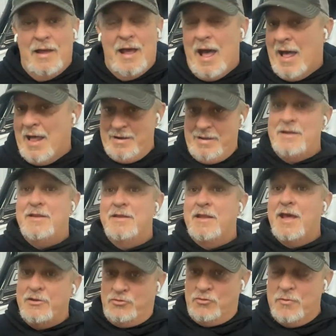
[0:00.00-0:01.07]
I needed
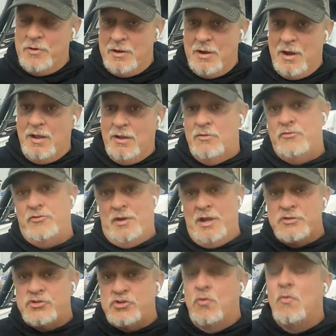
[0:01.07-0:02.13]
that $20, and
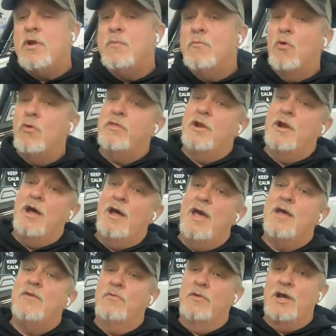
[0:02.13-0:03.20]
that's 20 more than I
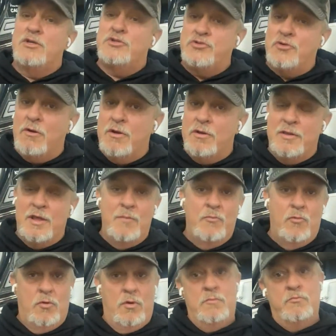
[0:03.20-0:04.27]
had when I started that
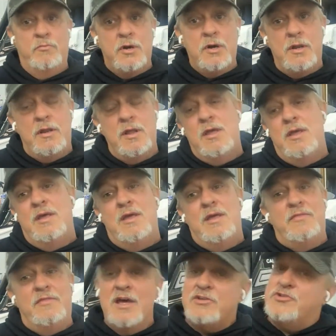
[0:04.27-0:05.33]
morning. But
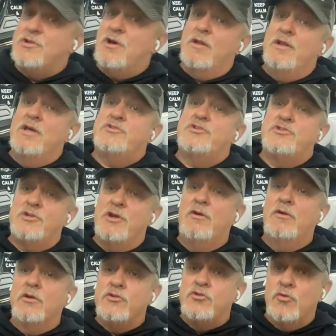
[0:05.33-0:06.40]
that's not
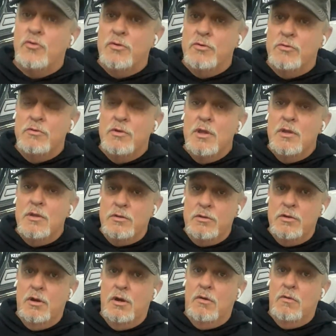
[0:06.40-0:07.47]
necessarily true.
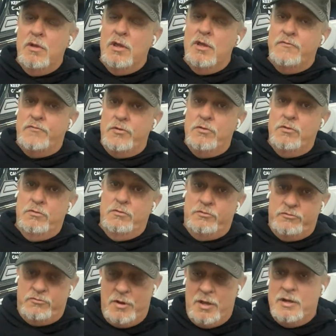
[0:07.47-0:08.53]
If you're
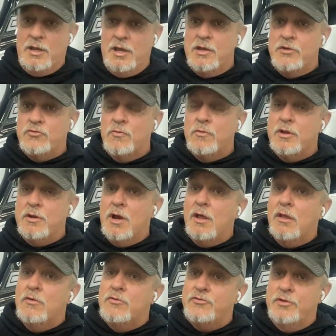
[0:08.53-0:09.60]
trying to gain
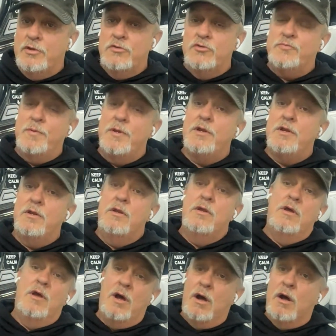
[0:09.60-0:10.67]
$20 and you're spending
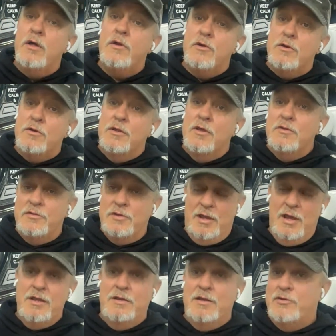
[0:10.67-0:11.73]
100 to
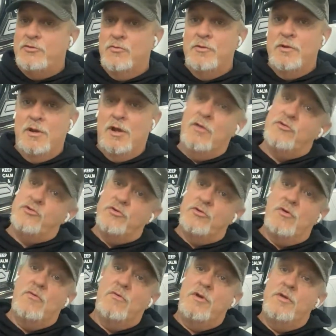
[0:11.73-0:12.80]
gain that $20, you're
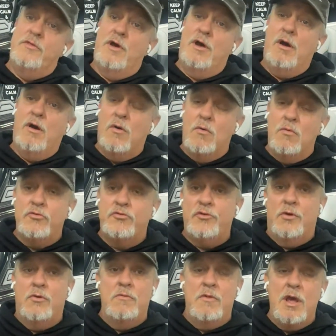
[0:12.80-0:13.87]
going in the hole.
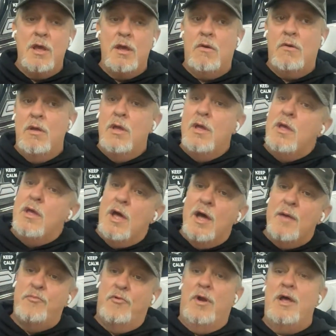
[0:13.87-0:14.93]
So now
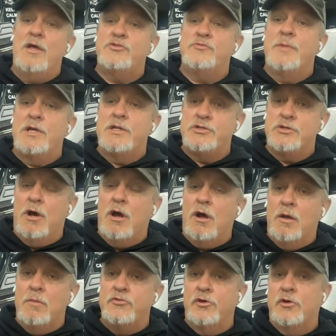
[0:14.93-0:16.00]
I price my
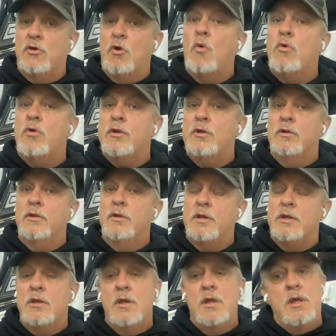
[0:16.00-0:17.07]
jobs
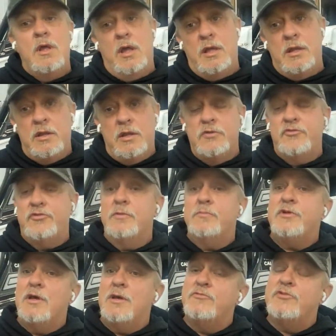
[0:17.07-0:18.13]
accordingly, and
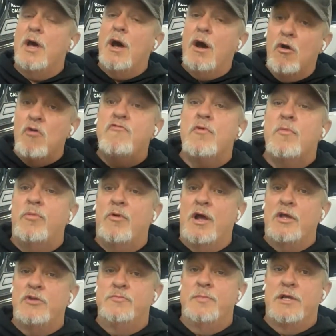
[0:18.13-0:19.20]
sometimes I
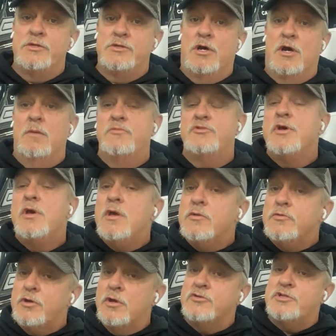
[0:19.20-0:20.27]
overprice my jobs
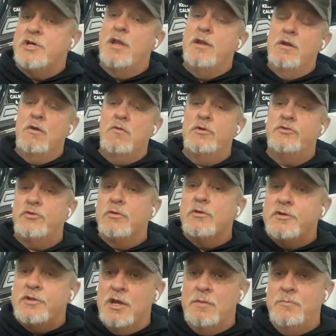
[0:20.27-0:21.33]
because I know it's going
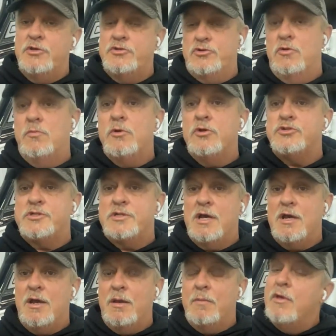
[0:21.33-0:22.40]
to take me so much
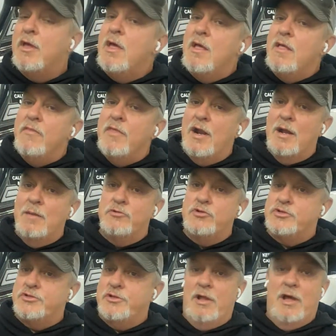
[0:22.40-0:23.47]
time that I'm
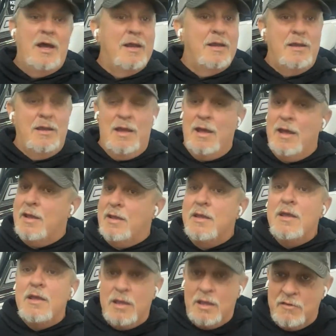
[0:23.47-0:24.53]
just like, hey,
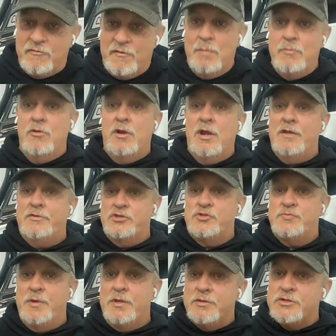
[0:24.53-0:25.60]
if I'm going to have to
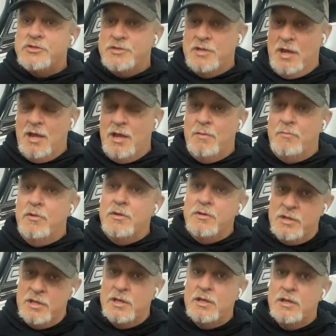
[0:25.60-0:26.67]
spend this time
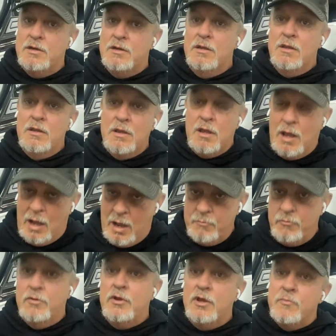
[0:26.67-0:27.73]
digging, I'm
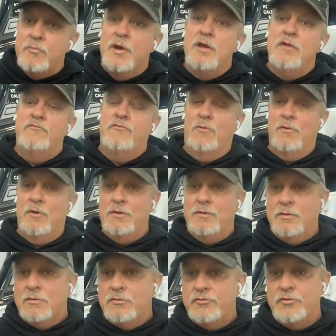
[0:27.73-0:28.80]
going to get paid for it.
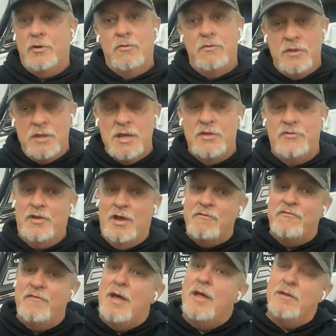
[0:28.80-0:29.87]
So yes, I
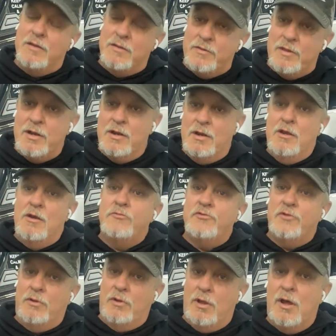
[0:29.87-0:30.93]
find that it helps
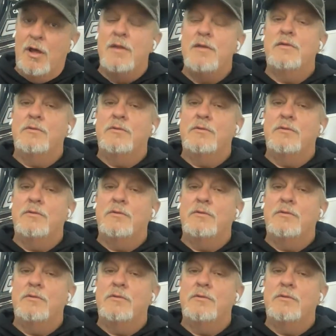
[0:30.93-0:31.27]
a lot.